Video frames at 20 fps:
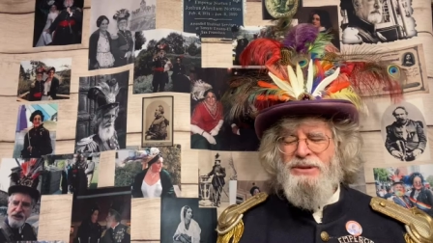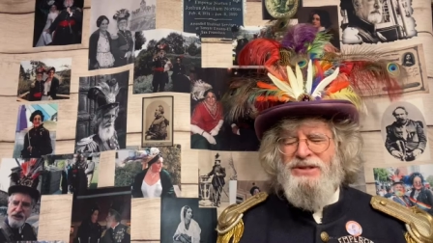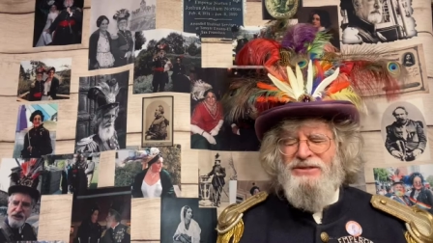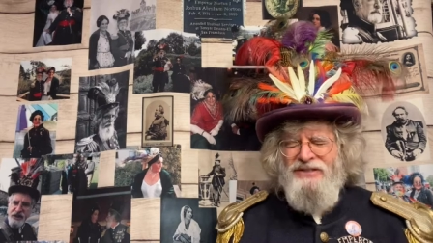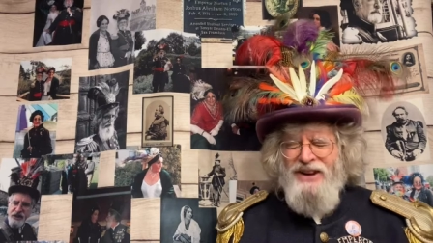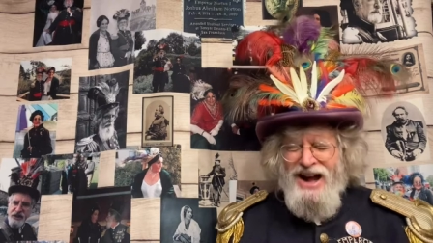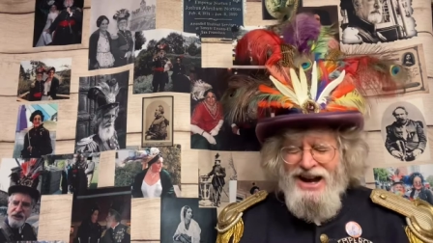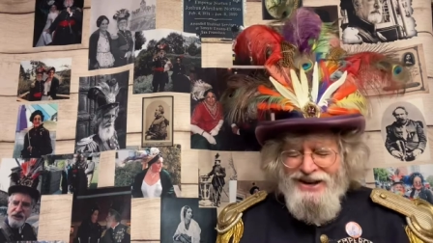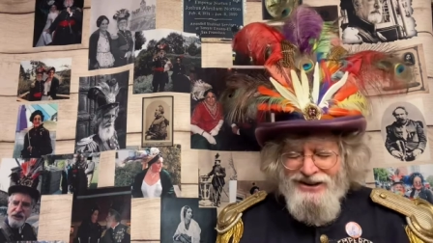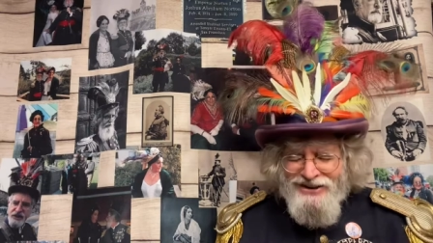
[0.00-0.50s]

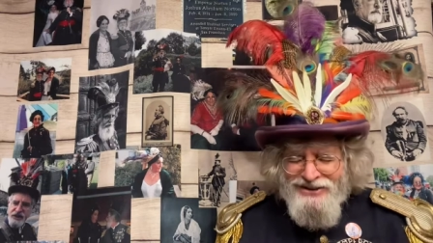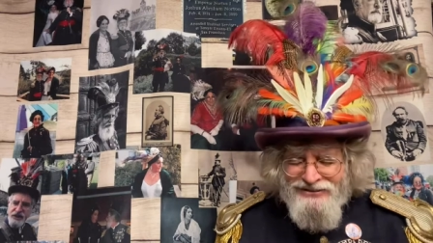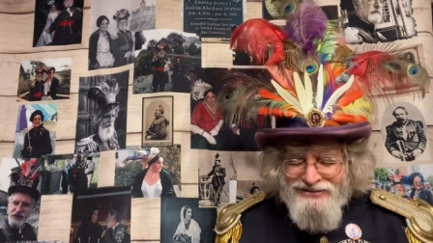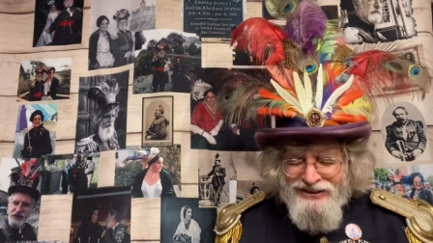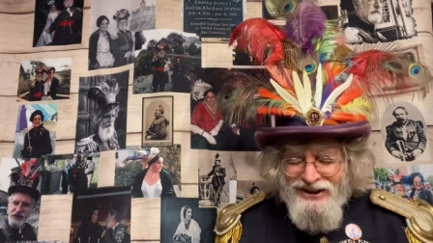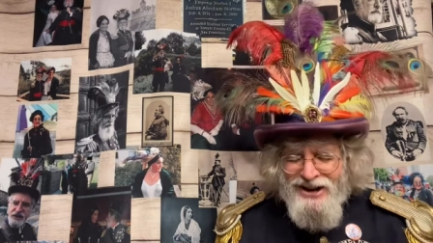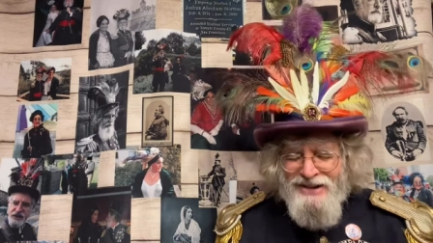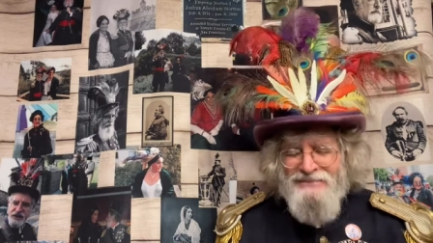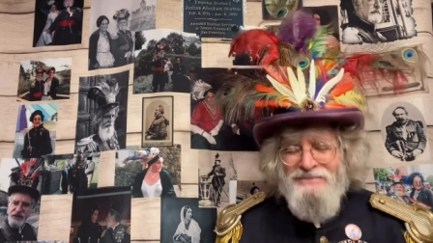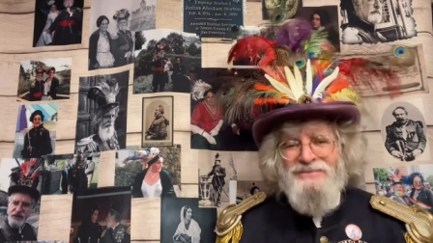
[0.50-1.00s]
fired
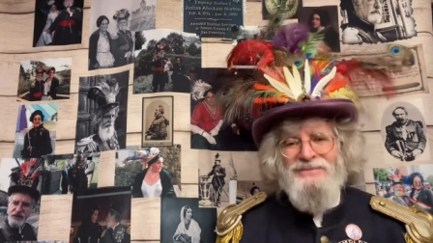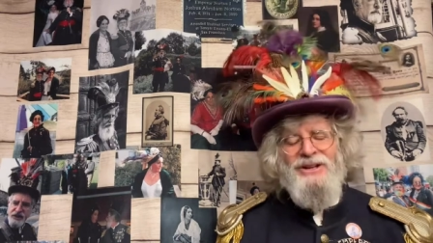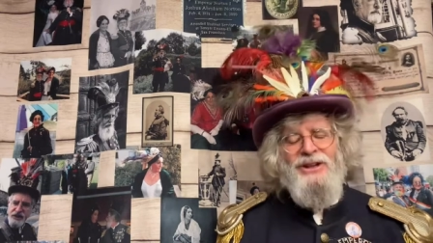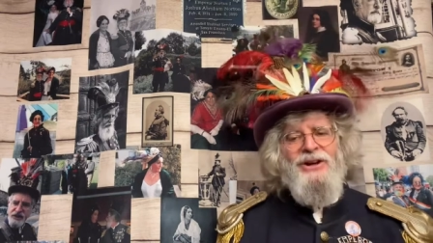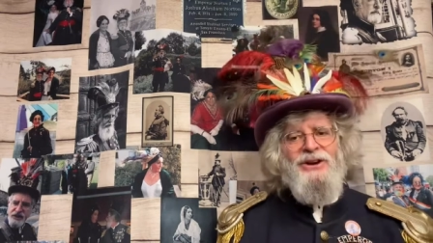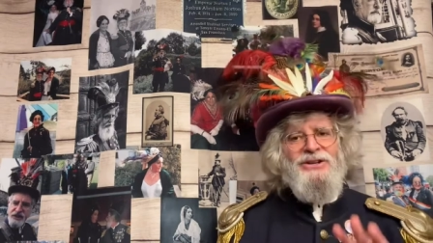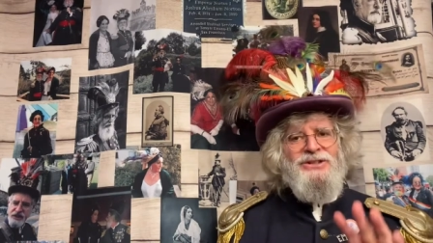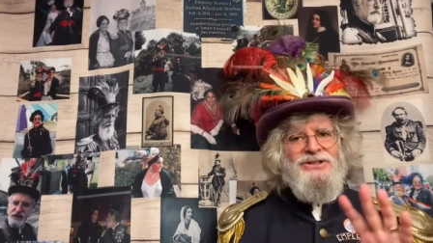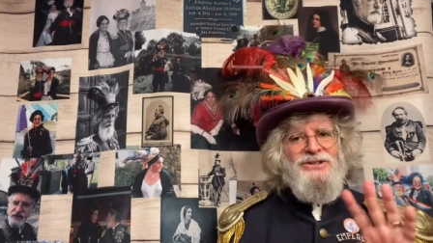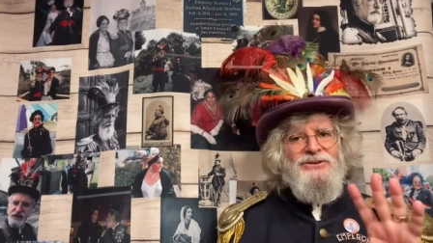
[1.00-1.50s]
from,
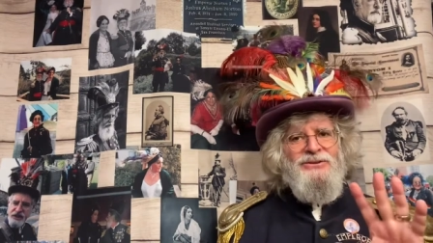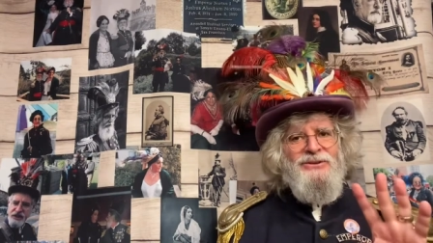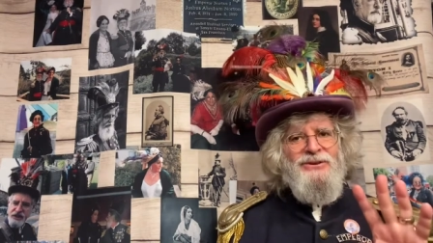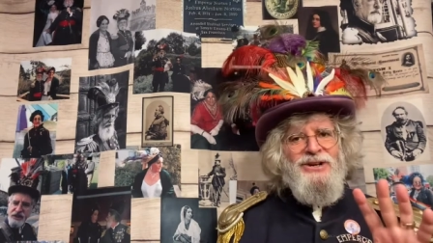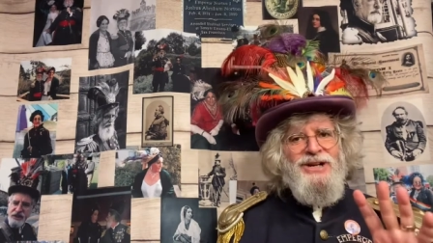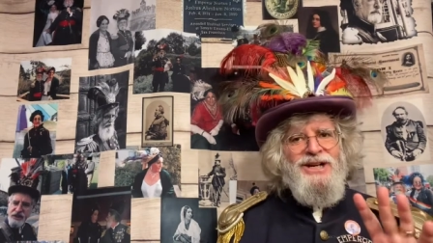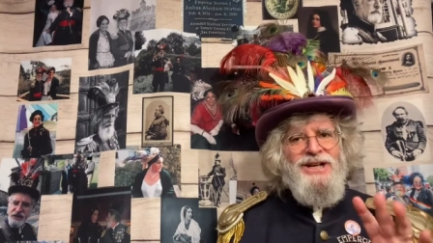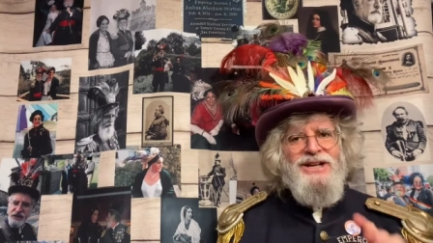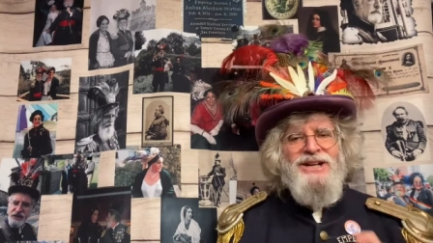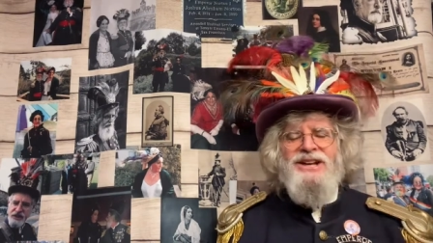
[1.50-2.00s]
long
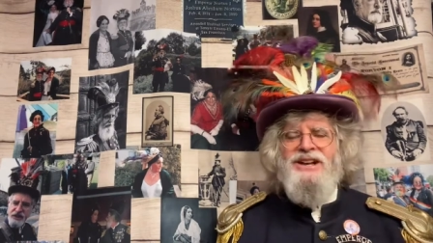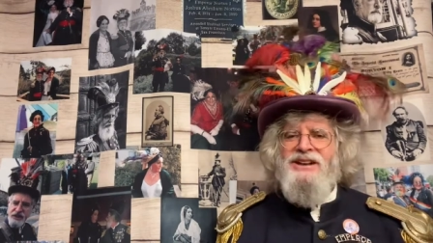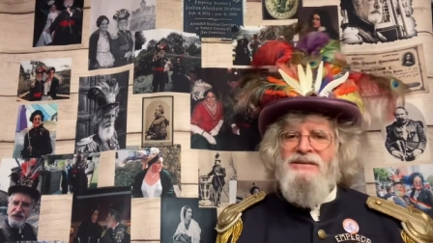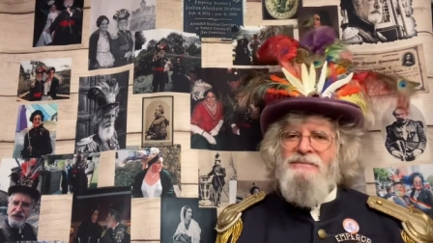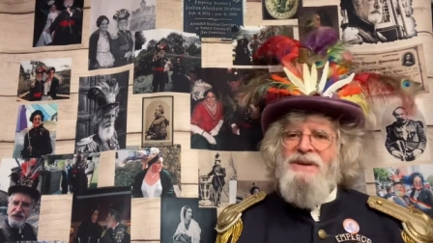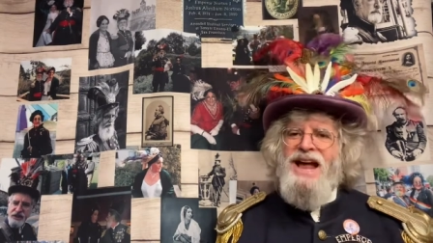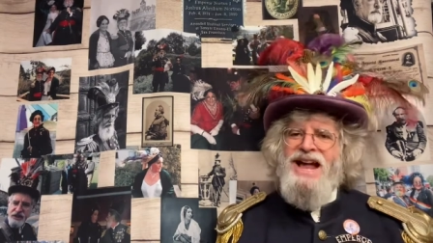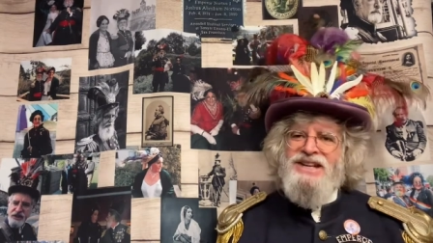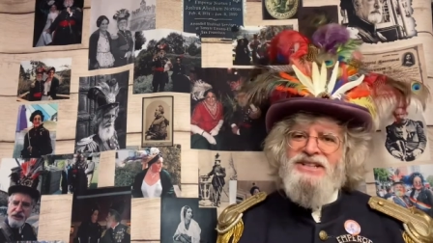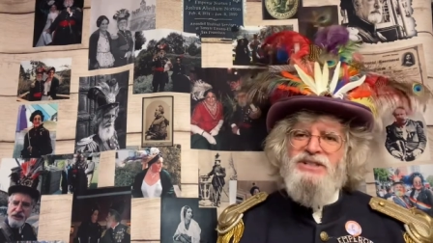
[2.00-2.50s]
story.
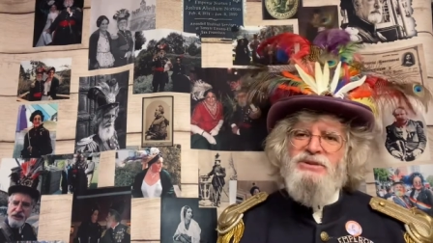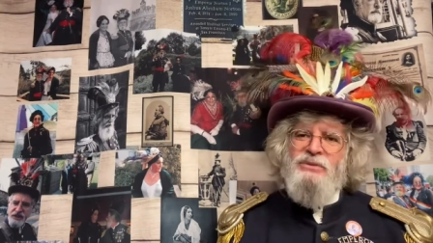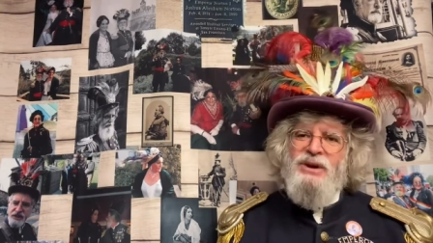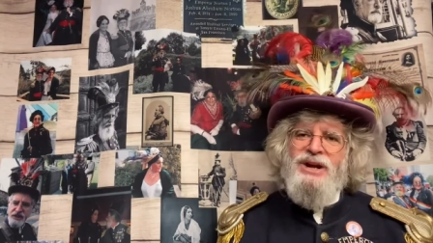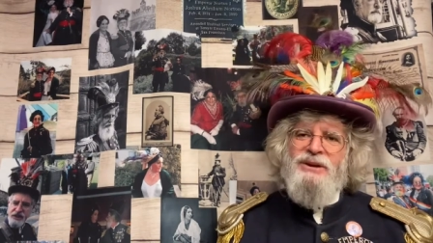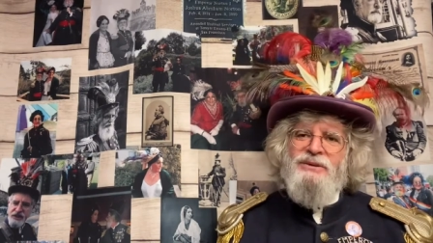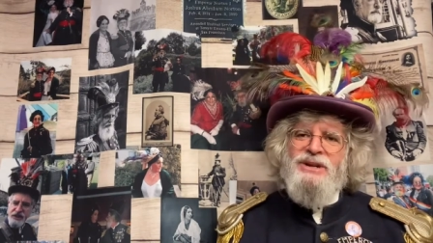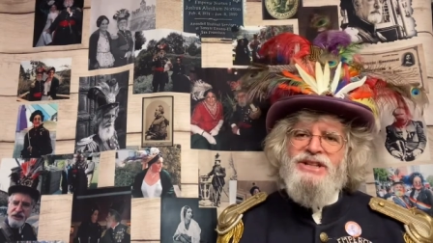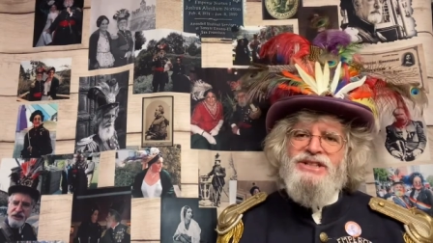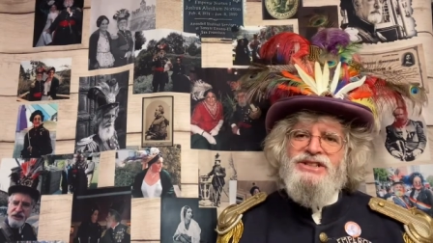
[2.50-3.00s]
Passed away
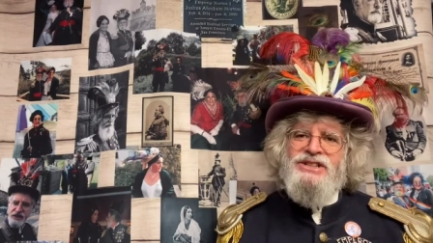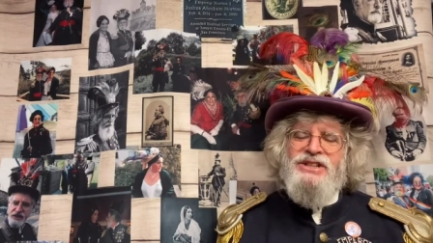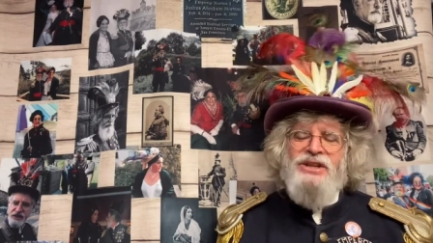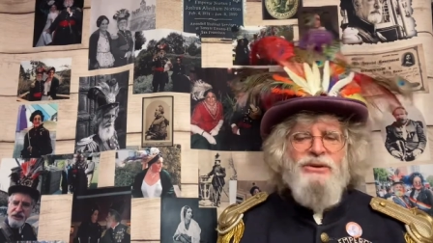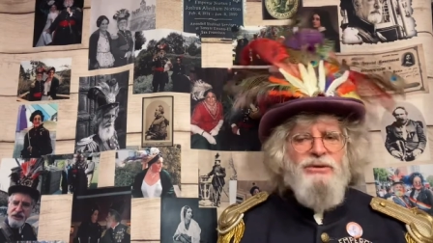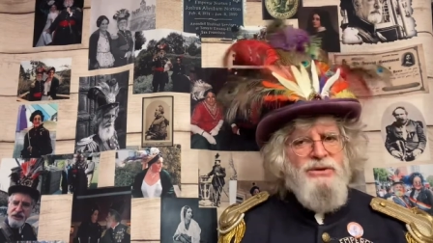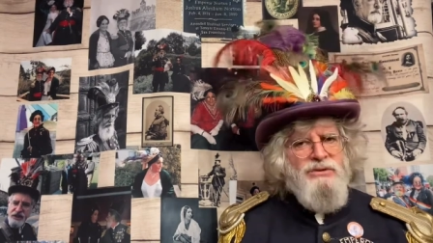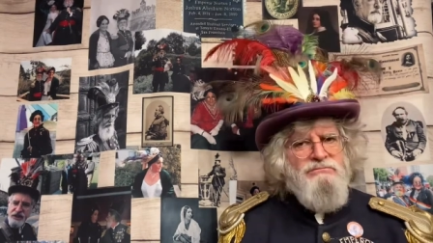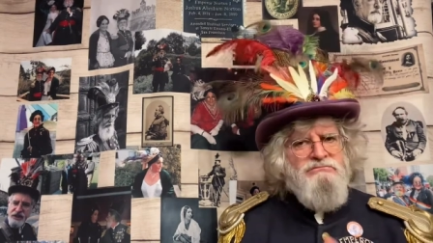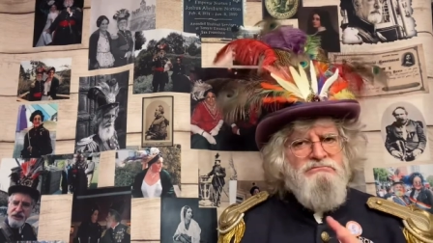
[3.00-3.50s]
recently,
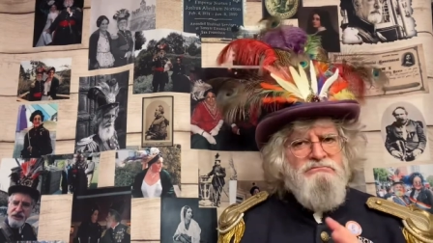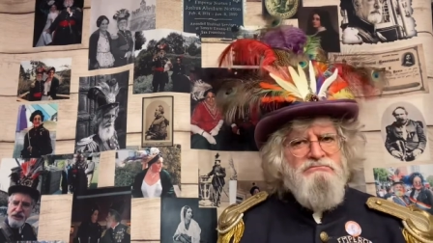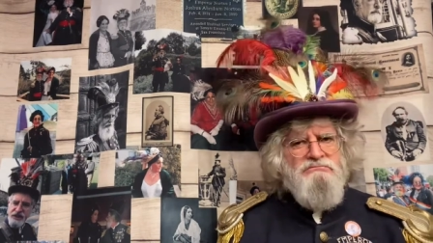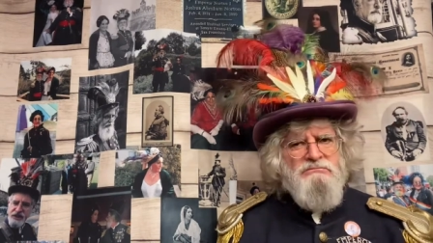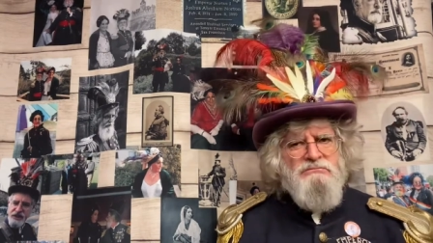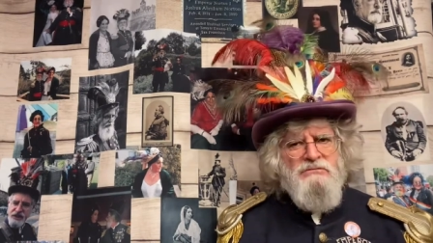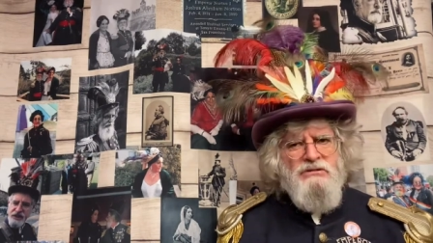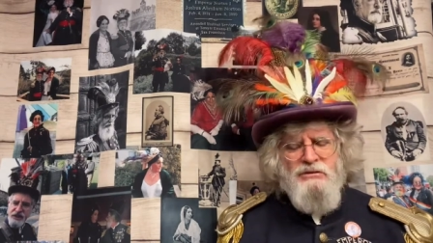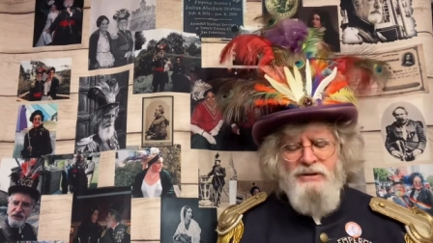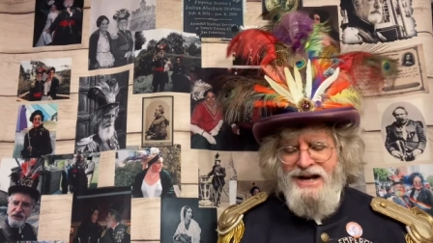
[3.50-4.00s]
though.
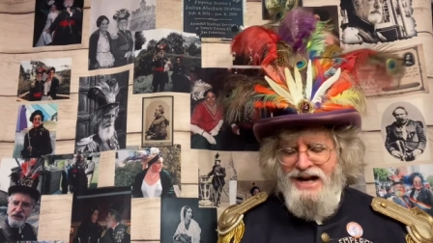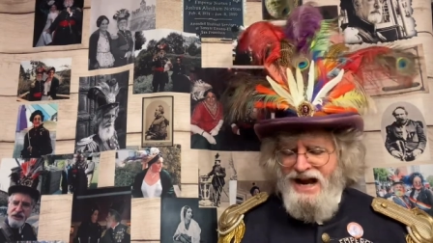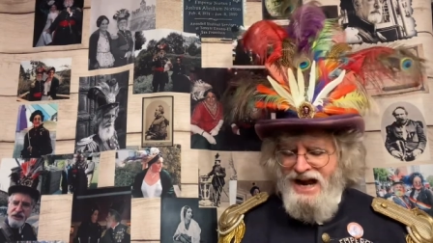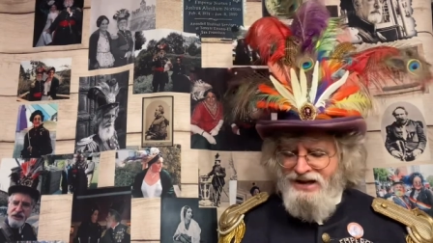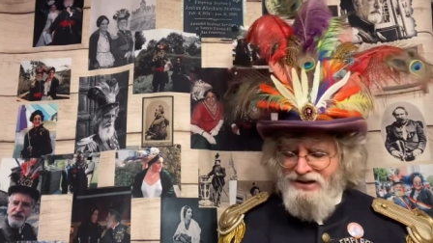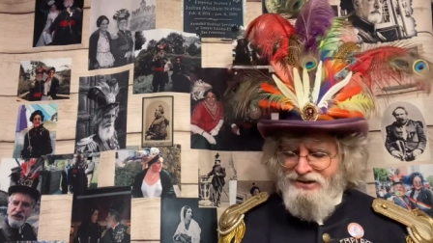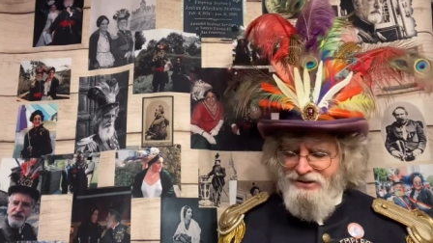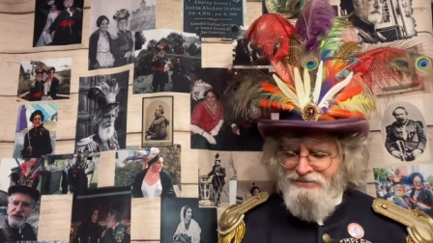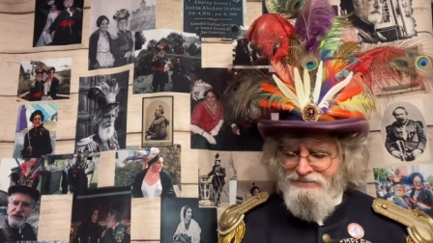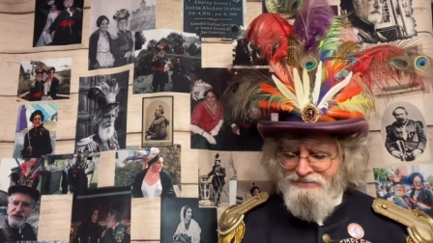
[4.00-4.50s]
Great
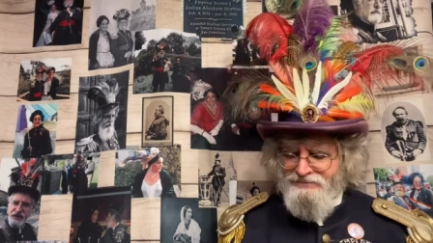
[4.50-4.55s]
actor.